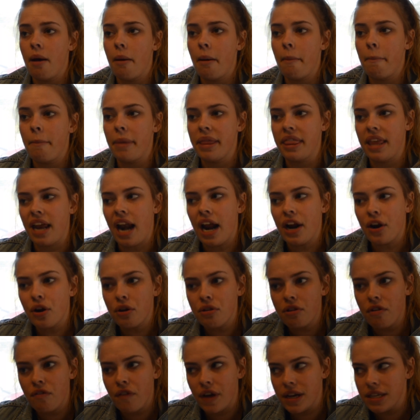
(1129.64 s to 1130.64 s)
But then I go
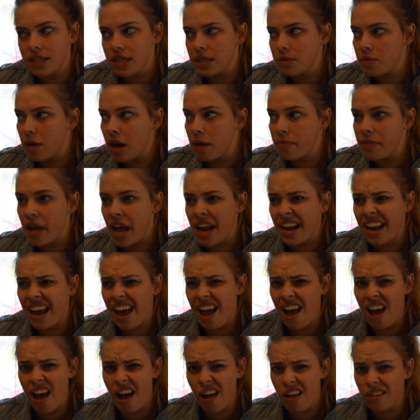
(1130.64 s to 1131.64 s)
through phases where I'm like,
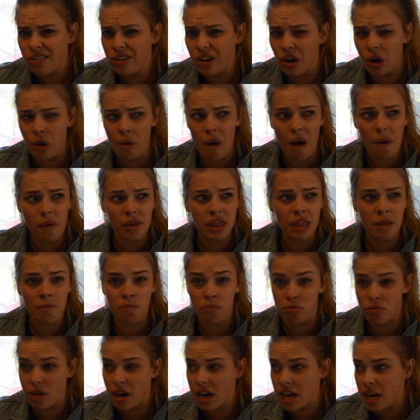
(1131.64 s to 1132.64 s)
hell no, I want the
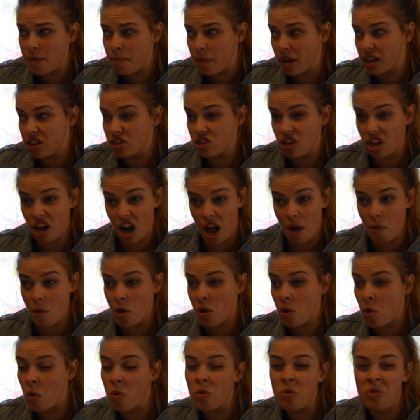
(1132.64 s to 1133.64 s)
Brady Bunch. Like, I
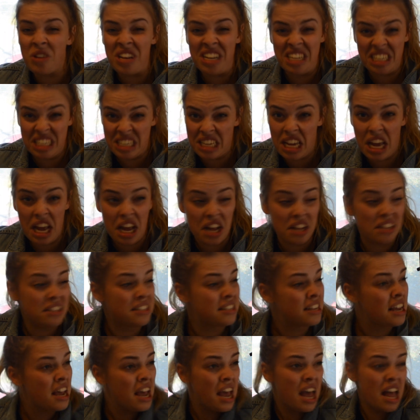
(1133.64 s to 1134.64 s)
want all these kids,
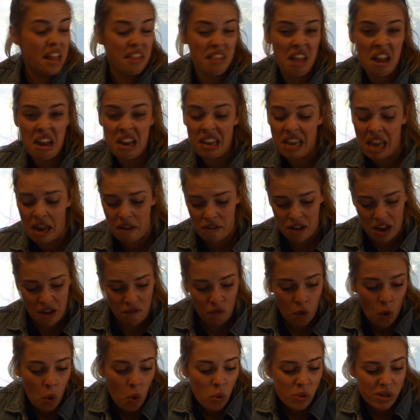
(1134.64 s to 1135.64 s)
and they can have
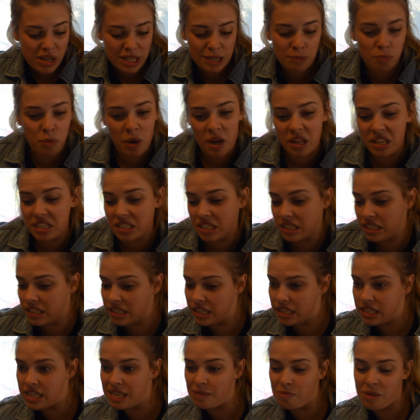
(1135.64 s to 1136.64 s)
all these brothers and
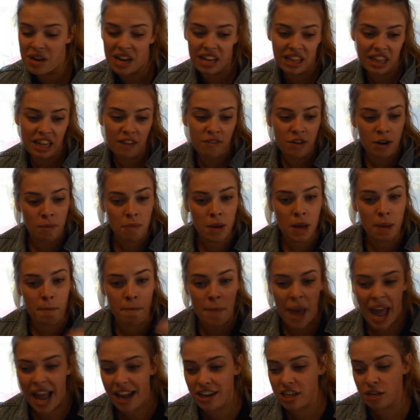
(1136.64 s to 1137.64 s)
sisters, and we're going to live in a big
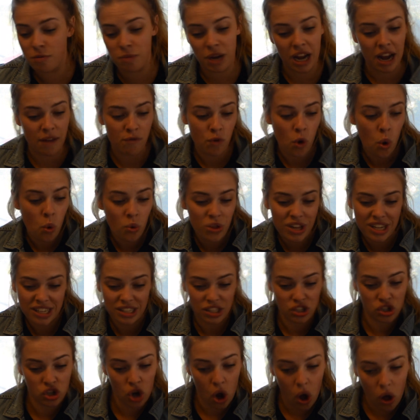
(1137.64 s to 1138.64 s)
mansion, we're going to have all these
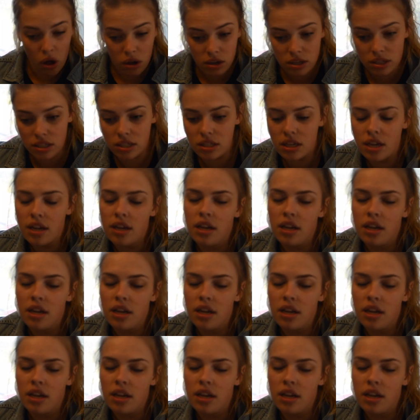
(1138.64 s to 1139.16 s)
dogs.